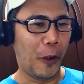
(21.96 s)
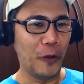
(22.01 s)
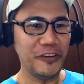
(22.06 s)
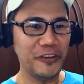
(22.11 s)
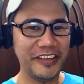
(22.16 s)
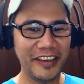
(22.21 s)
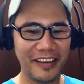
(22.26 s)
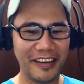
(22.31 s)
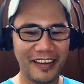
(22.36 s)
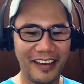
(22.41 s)

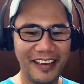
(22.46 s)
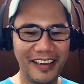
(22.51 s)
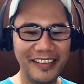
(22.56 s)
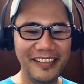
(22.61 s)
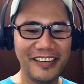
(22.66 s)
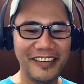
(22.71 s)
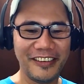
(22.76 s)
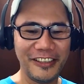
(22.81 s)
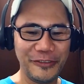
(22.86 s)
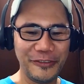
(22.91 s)

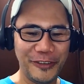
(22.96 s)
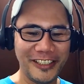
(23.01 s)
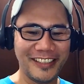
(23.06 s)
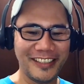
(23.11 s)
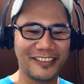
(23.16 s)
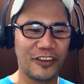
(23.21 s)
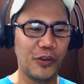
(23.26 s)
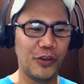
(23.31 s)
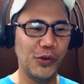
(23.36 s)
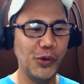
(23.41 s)
Okay, this one
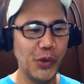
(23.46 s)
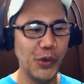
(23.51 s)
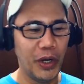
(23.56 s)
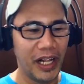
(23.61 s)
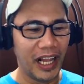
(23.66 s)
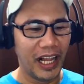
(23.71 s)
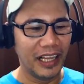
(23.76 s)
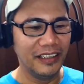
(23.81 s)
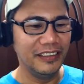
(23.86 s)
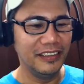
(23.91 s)
is
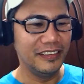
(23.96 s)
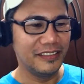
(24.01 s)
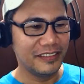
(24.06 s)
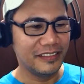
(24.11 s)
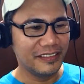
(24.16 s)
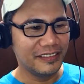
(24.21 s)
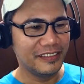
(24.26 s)
cool.